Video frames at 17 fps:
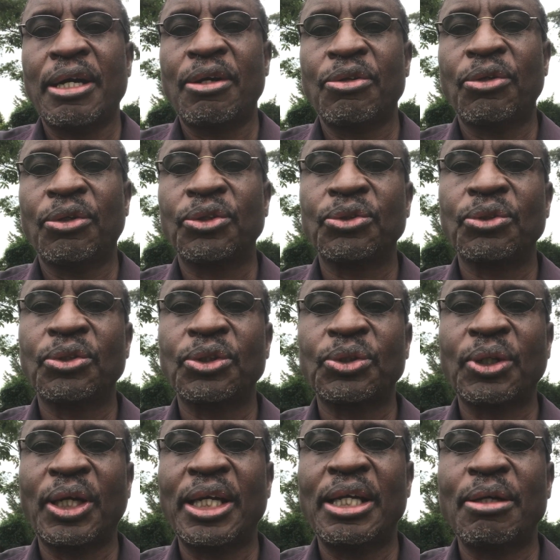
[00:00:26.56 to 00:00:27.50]
Those who know
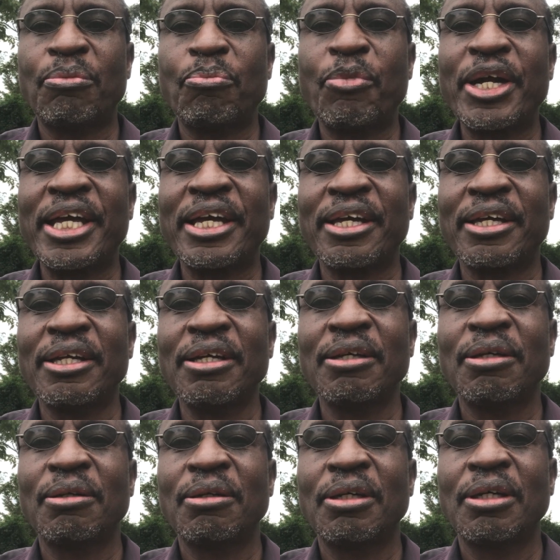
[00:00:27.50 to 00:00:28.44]
Swahili, mwingi.
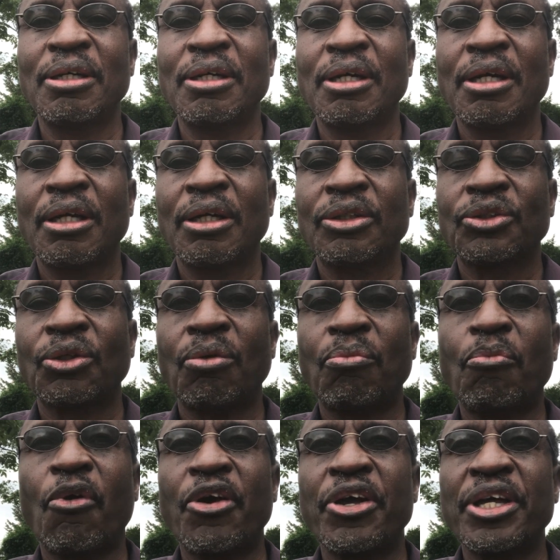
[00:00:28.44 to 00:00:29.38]
So
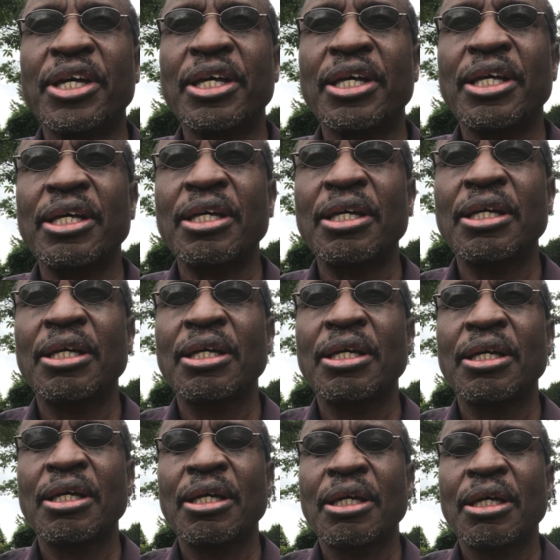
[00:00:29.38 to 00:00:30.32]
Muingi
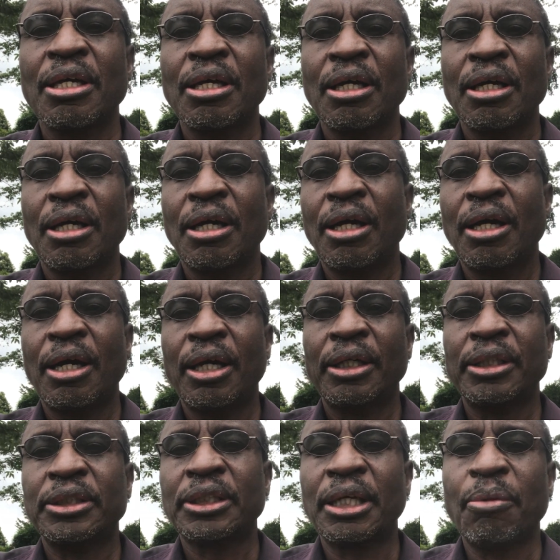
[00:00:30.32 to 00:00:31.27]

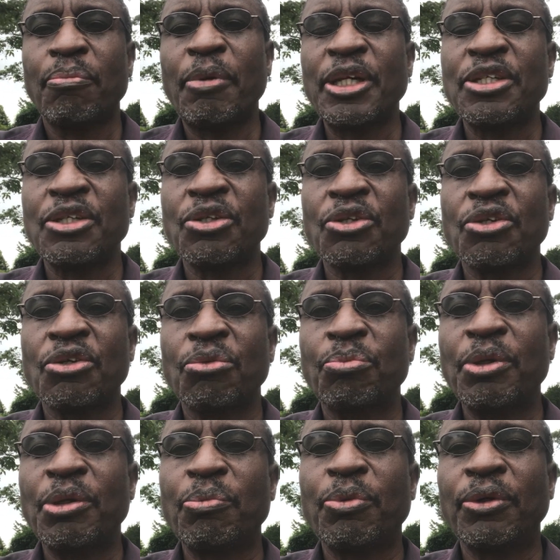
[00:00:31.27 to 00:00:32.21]
is a multitude of
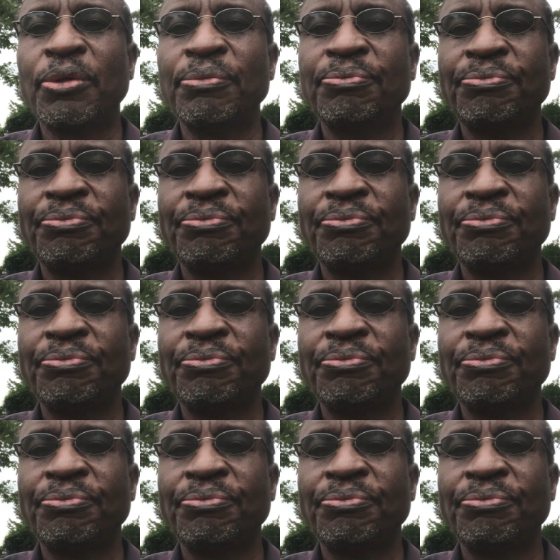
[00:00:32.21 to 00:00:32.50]
people.